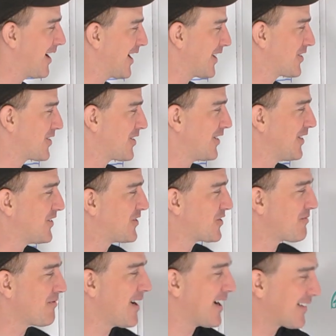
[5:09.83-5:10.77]
actually
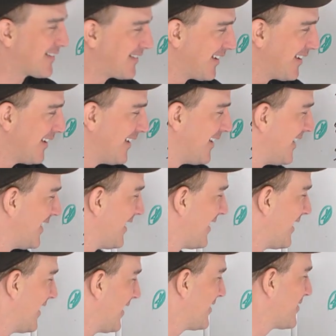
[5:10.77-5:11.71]
tricked
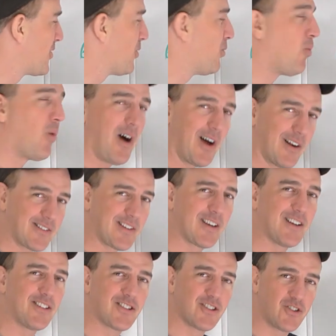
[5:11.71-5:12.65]
into
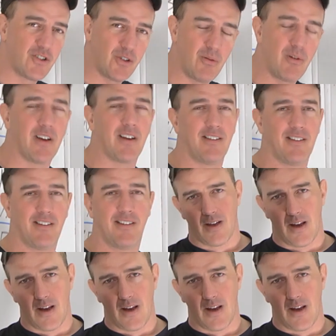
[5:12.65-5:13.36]
wanting to do it.